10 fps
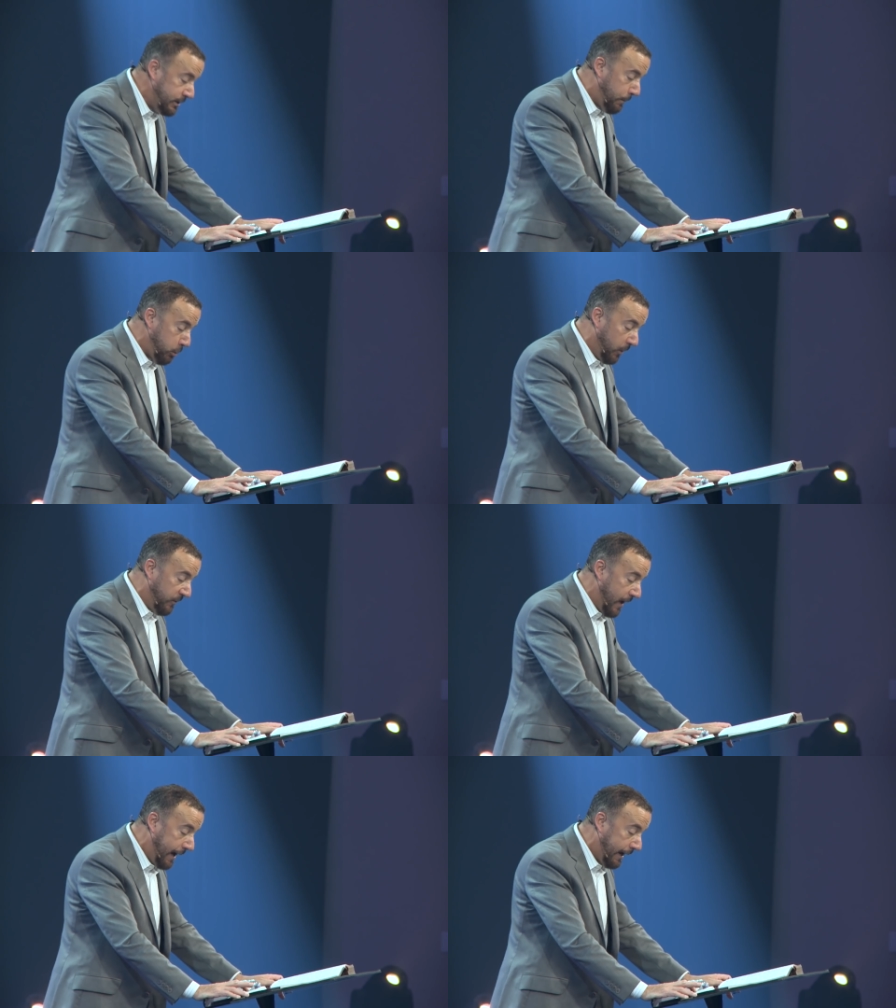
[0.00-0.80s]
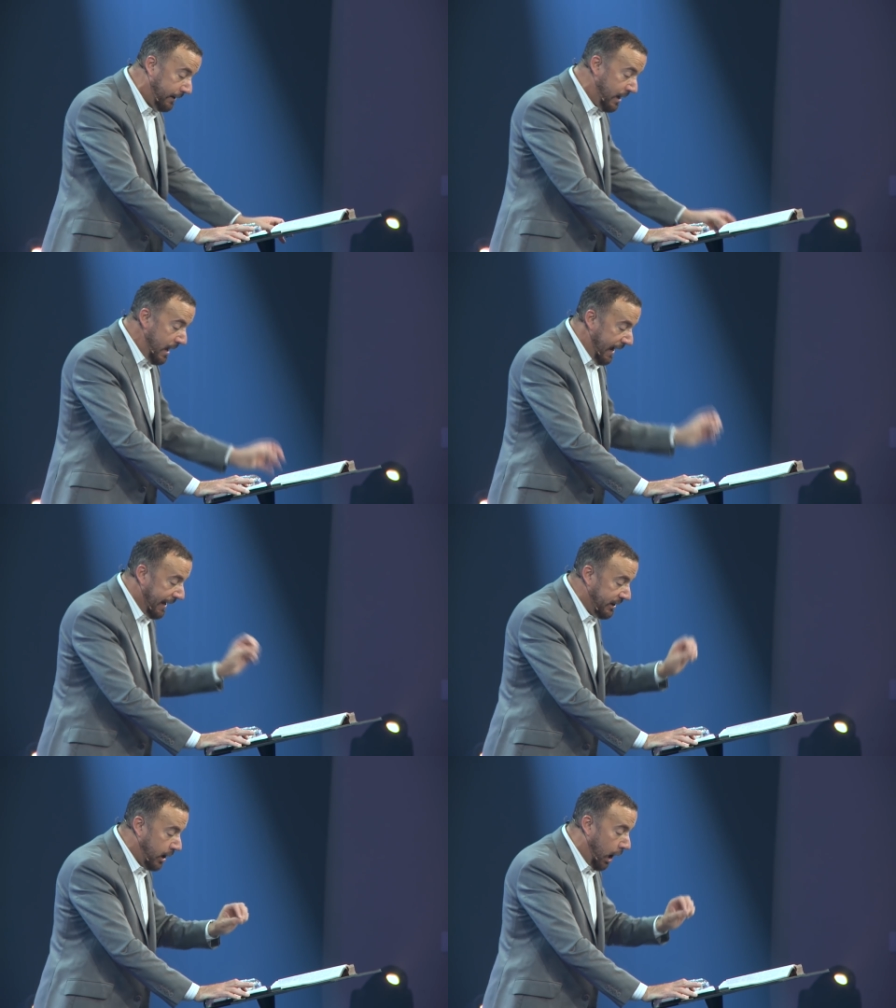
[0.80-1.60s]
the profane,
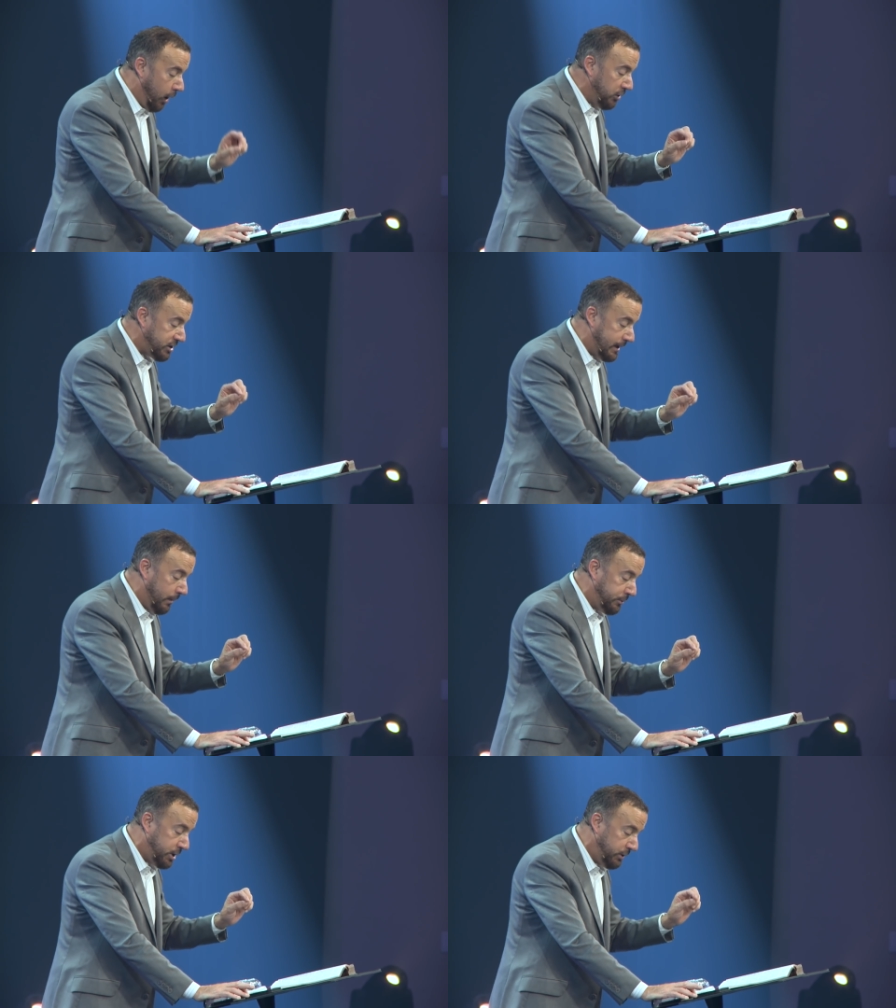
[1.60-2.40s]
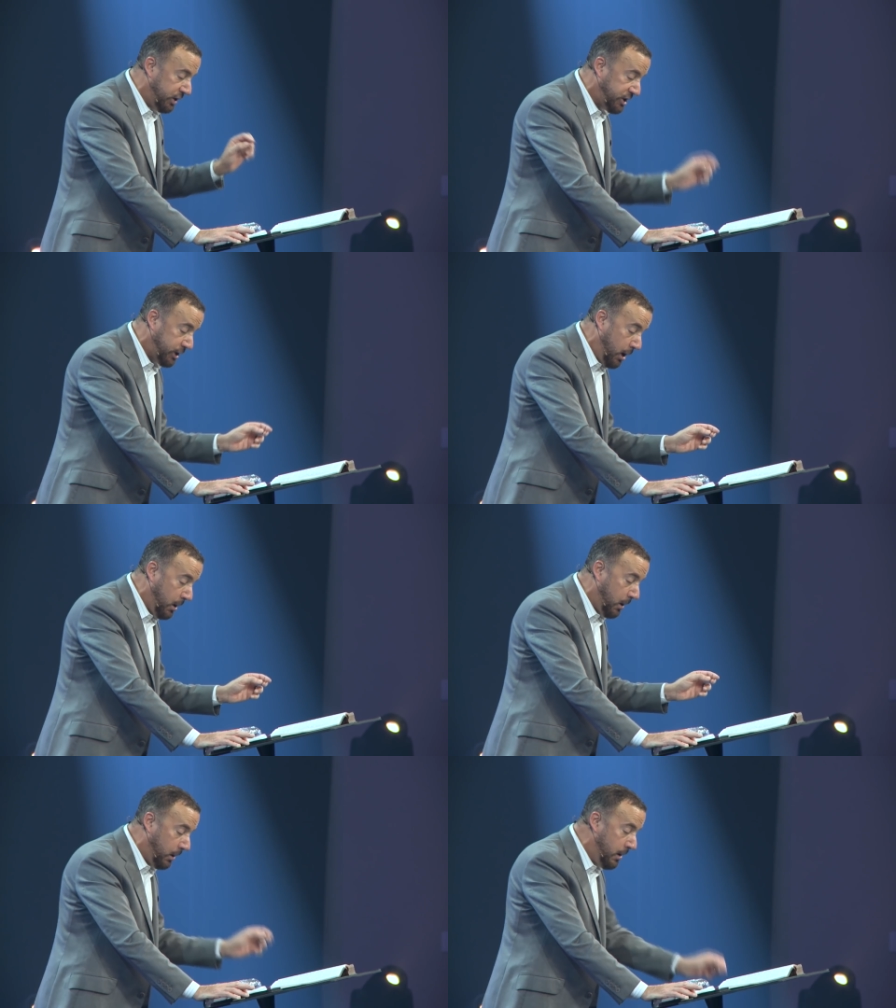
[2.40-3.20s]
and cause them to
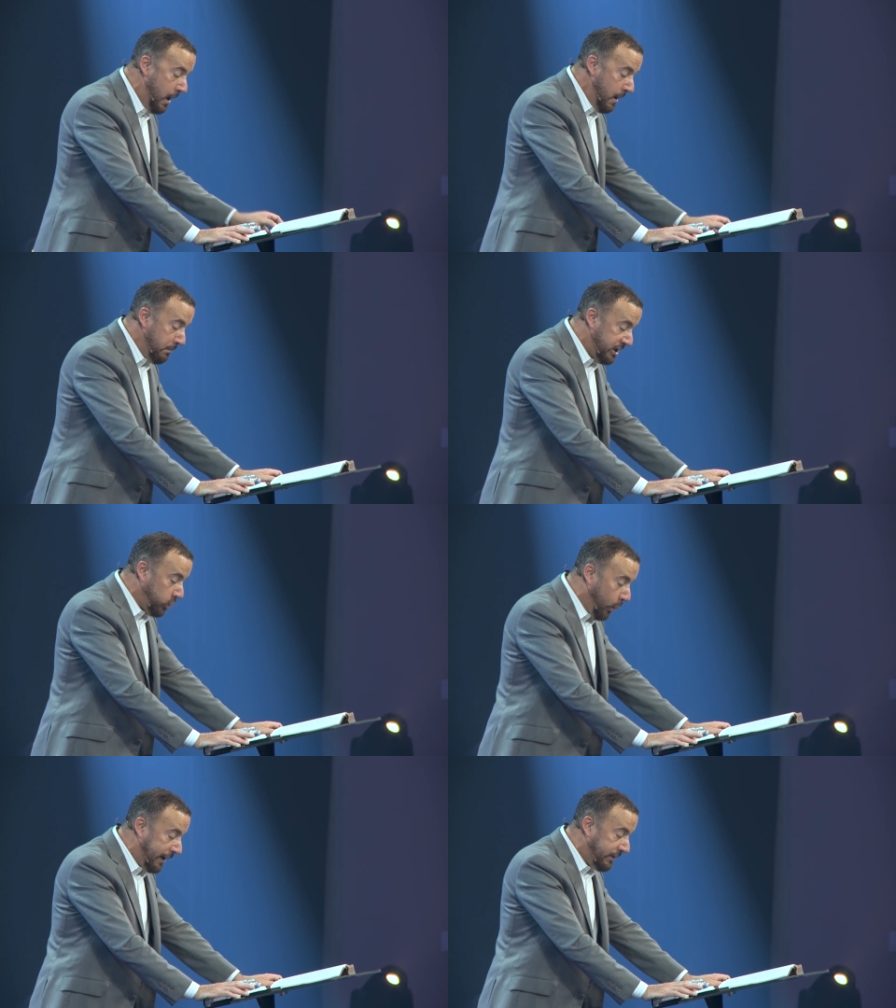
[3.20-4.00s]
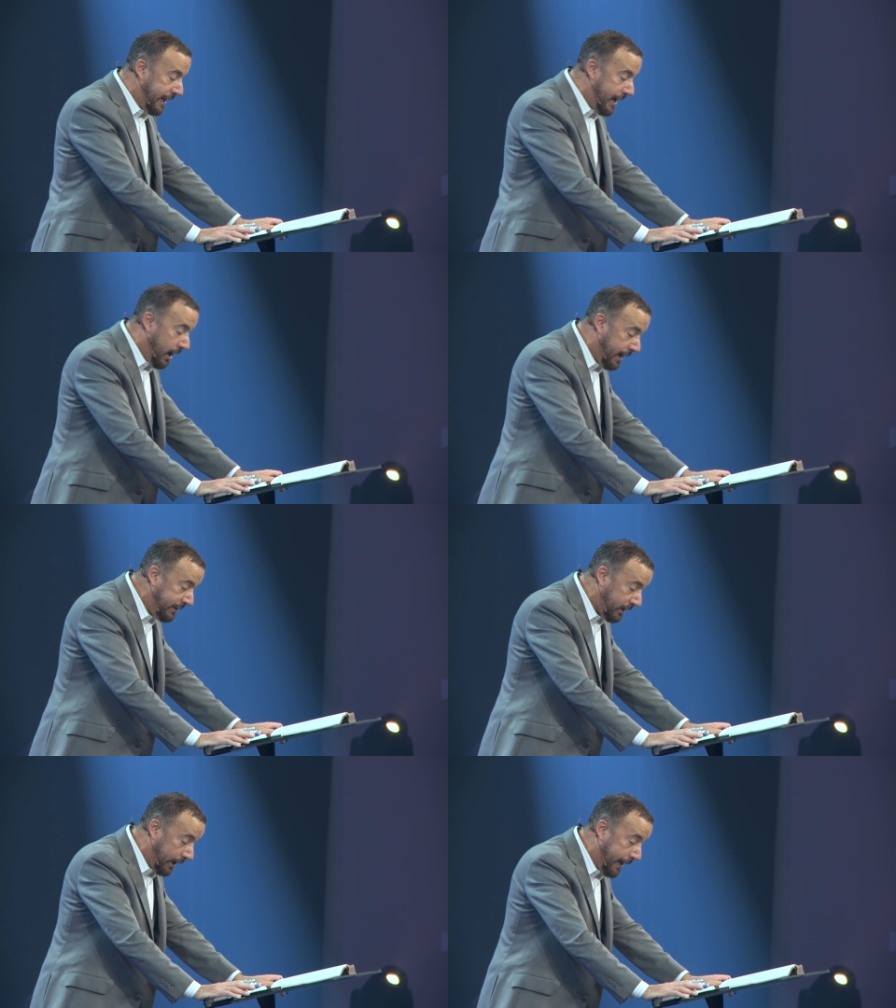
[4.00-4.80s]
discern between the
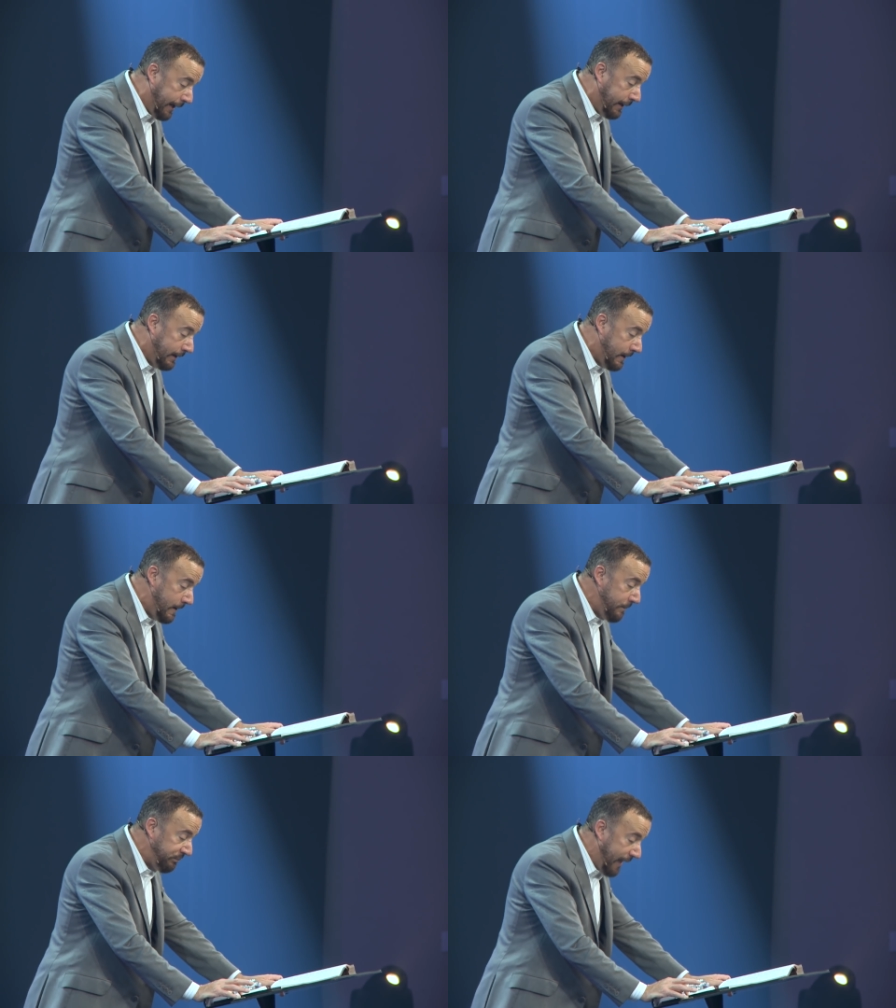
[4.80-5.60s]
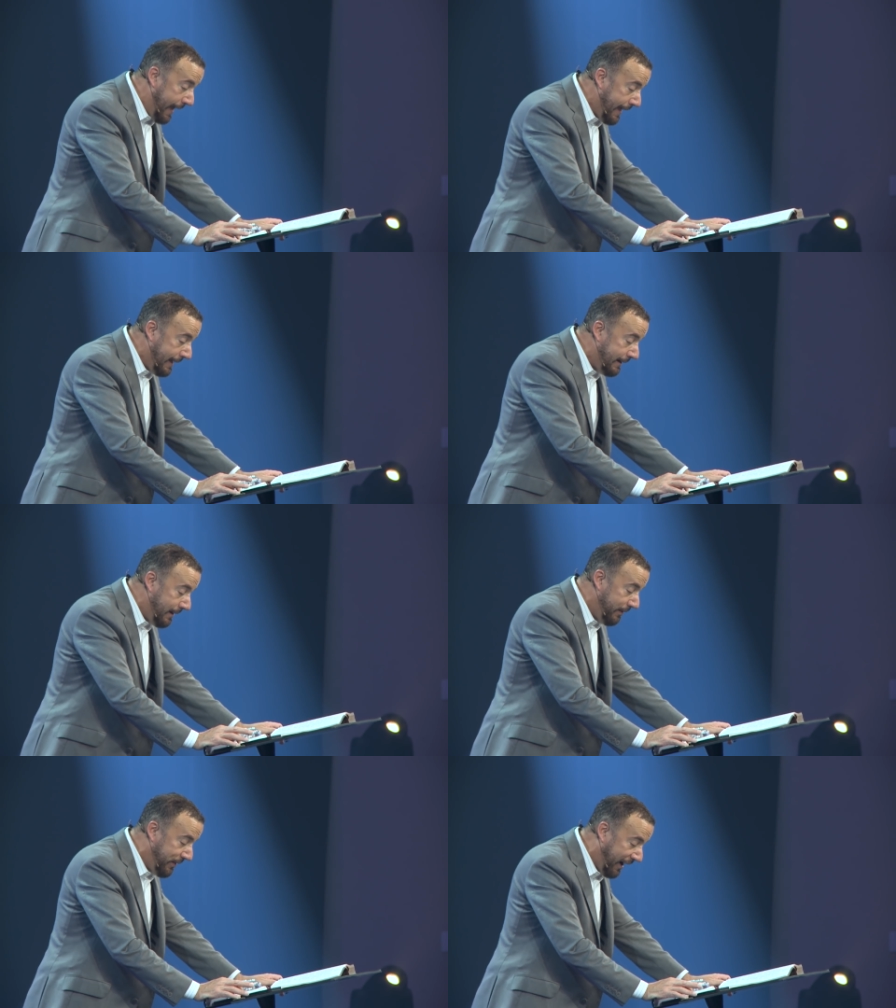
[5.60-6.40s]
unclean and
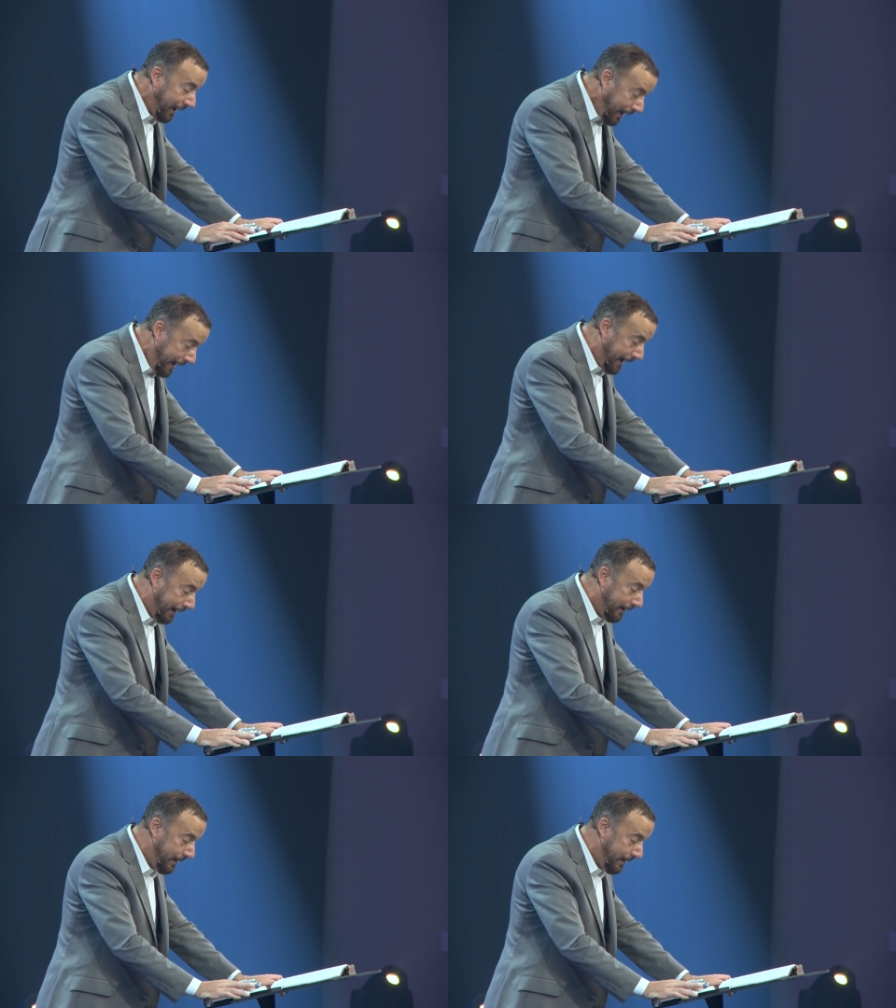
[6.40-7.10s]
the clean.